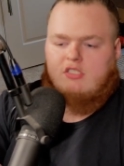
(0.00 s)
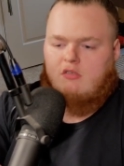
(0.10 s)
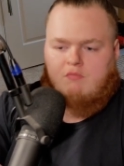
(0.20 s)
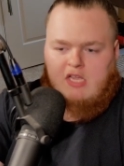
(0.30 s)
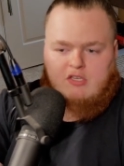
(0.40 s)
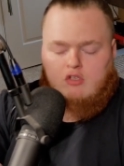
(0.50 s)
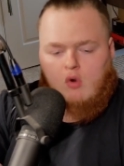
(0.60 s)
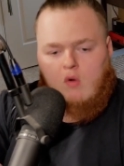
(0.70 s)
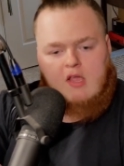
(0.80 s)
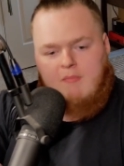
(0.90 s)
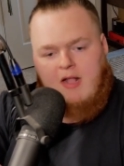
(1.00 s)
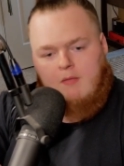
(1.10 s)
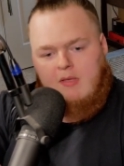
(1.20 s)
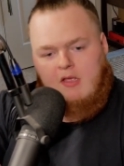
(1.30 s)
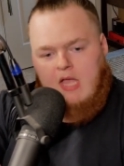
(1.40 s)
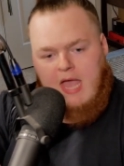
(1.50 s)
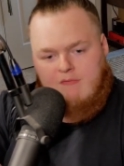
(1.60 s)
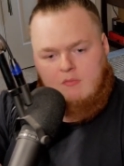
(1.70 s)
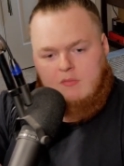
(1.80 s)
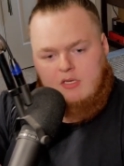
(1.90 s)
Itadori and Megumi
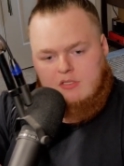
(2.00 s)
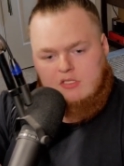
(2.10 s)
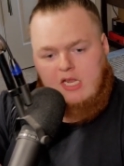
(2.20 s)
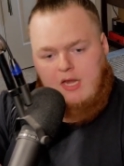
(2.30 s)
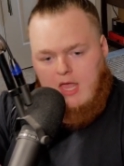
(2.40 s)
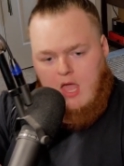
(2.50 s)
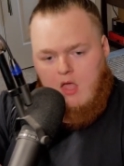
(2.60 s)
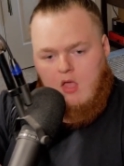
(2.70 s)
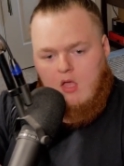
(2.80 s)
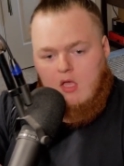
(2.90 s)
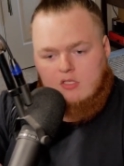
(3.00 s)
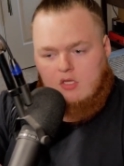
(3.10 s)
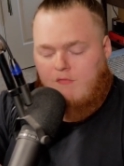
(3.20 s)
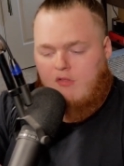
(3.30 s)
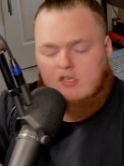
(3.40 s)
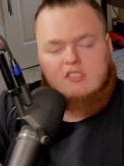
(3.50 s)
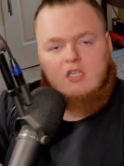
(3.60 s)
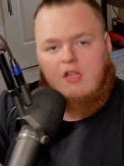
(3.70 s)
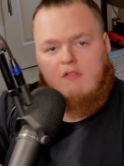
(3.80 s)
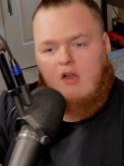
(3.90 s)
haven't been seen yet. So if they're
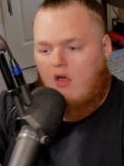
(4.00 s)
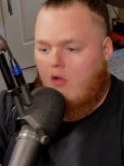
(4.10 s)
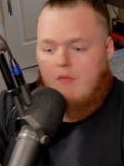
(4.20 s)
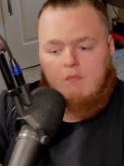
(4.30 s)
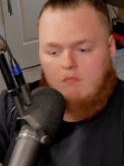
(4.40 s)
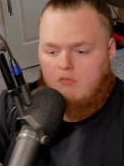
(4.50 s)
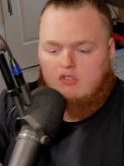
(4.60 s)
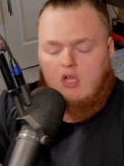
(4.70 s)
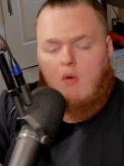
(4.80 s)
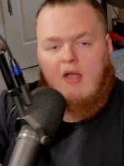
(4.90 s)
still in there, there's no